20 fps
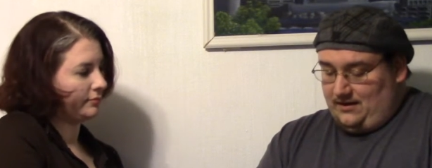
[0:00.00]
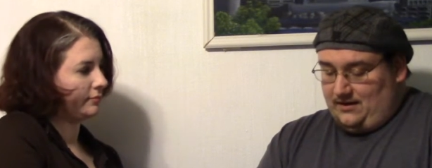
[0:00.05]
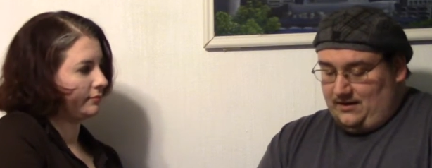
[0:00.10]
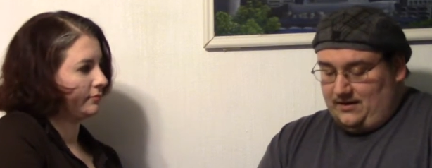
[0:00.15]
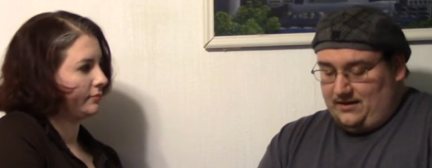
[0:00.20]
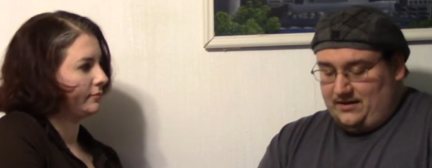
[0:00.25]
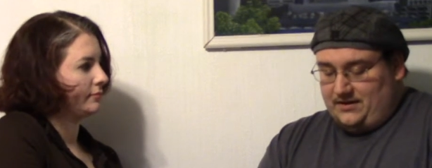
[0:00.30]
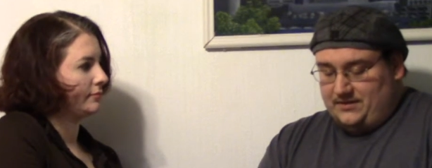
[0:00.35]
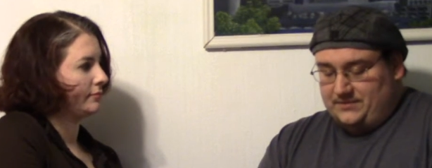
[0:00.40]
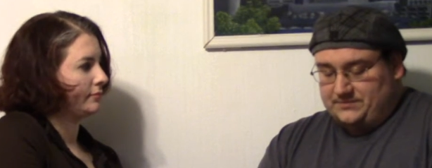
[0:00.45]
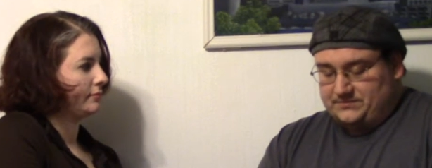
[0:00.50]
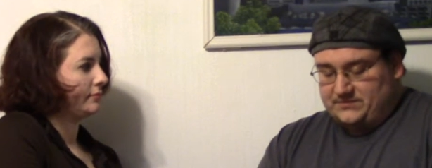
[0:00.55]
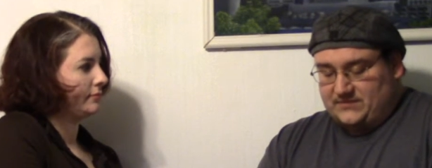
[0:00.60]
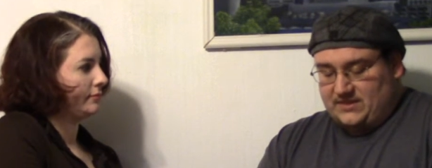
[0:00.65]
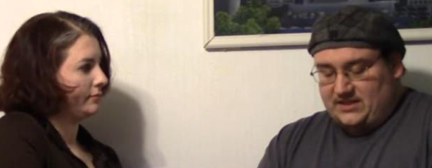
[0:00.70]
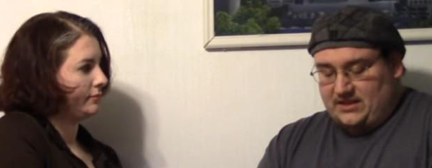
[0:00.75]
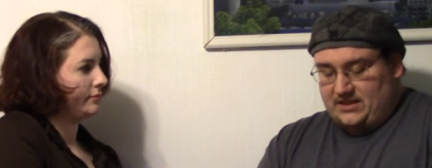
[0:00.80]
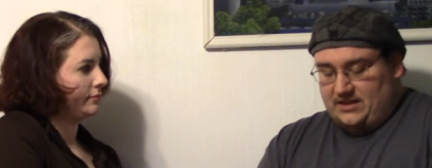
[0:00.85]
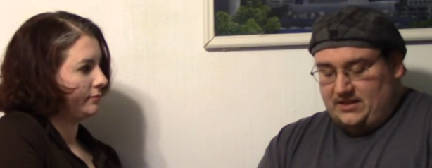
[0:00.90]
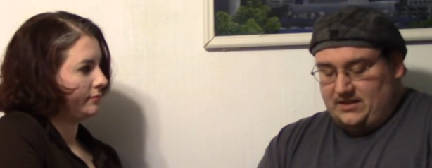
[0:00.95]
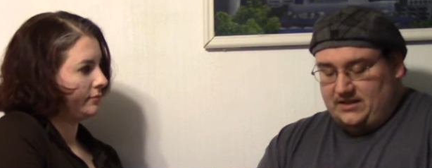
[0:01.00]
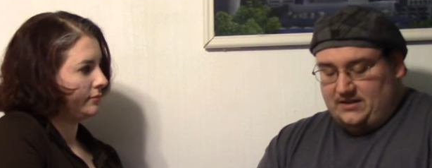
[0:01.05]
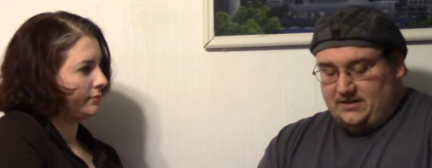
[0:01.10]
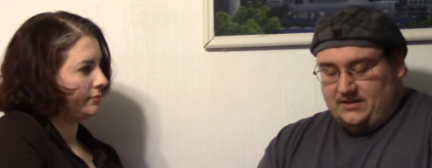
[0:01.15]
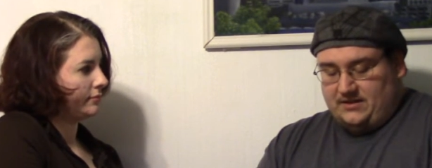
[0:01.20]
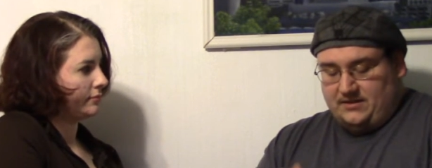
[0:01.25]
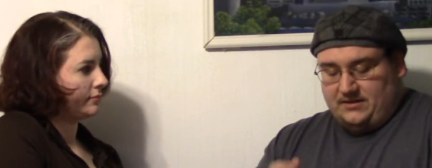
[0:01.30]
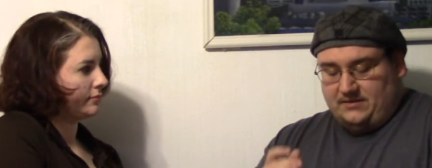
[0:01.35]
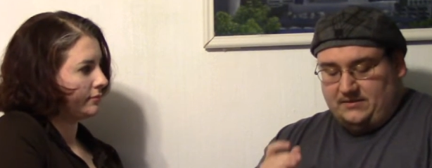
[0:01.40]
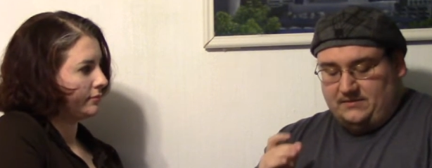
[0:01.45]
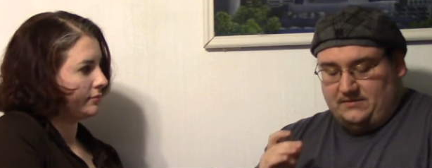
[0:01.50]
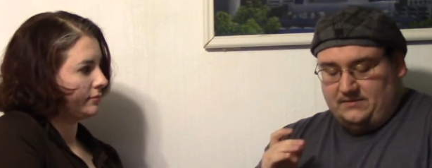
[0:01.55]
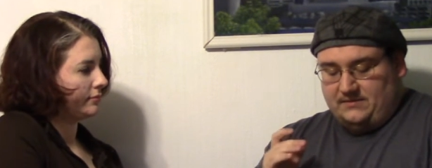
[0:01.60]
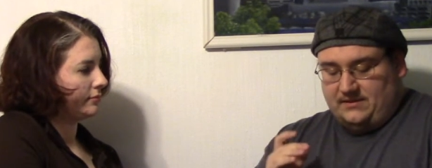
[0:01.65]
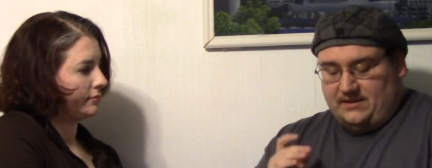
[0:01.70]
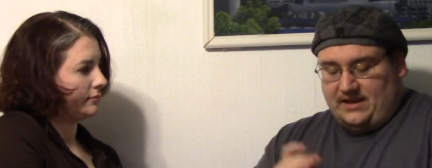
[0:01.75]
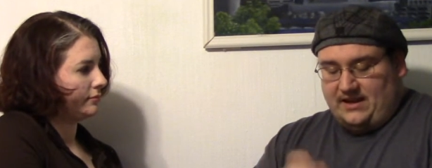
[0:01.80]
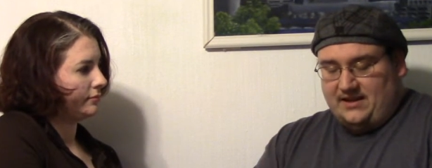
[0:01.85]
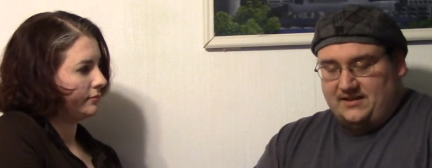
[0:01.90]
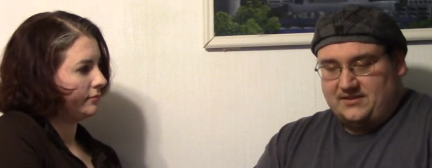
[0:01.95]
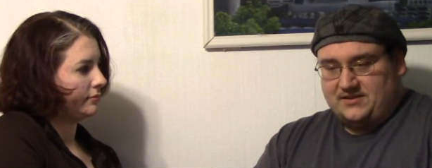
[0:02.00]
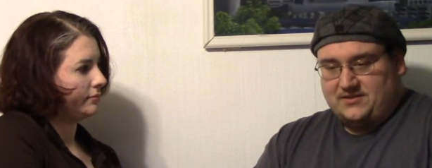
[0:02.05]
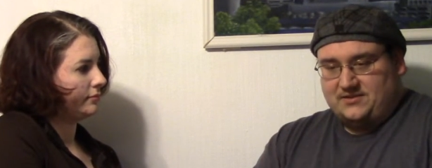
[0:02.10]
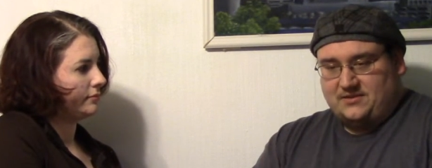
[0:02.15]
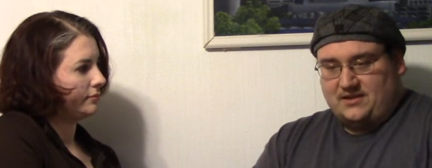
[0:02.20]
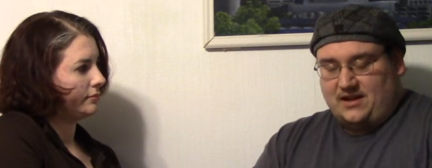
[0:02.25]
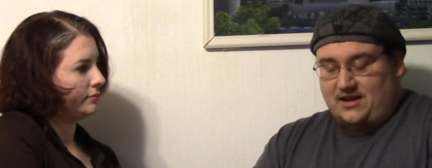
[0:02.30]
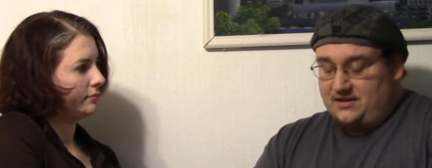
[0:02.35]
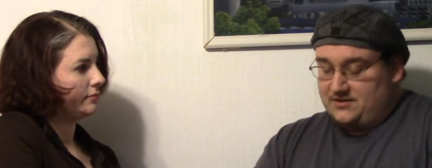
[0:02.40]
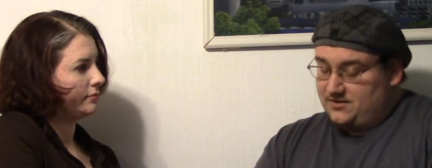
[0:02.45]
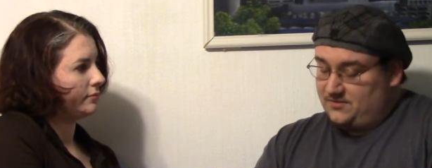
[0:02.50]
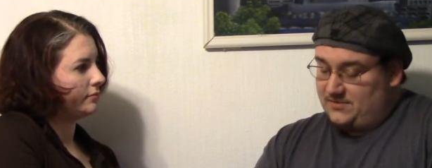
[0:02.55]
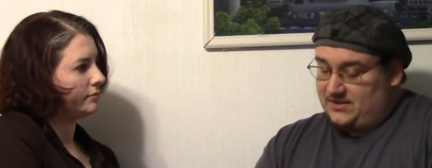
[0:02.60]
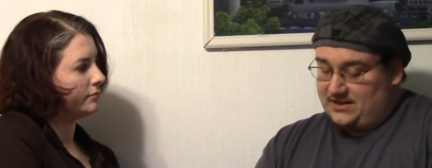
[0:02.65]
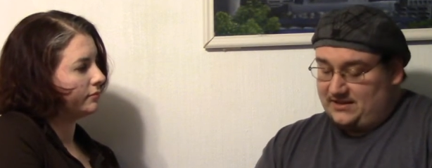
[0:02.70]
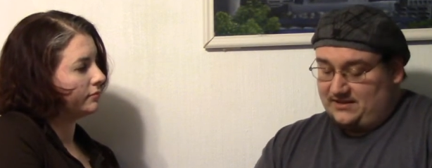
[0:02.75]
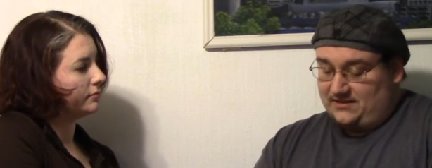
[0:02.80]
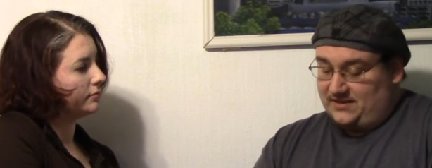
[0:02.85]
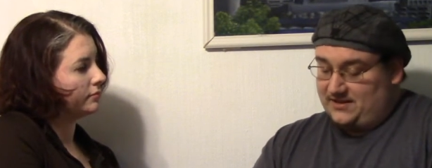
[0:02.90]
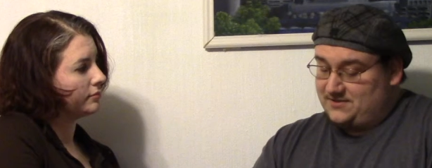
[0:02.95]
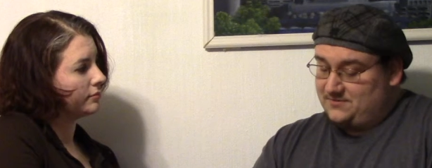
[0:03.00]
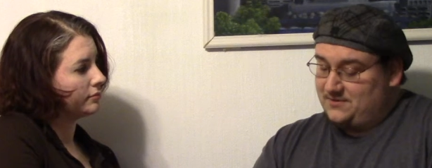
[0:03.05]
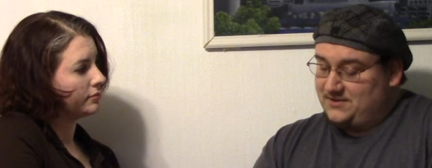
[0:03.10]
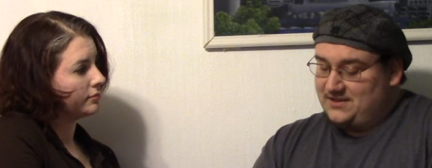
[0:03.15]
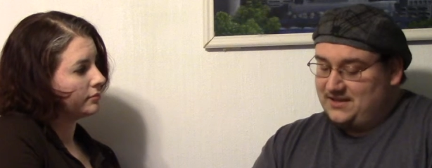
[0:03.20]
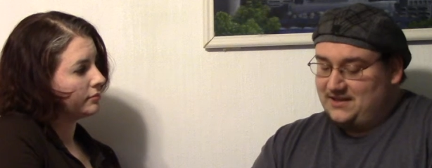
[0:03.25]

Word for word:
Speaker 1: Um, the last, uh, excuse me, not the last one.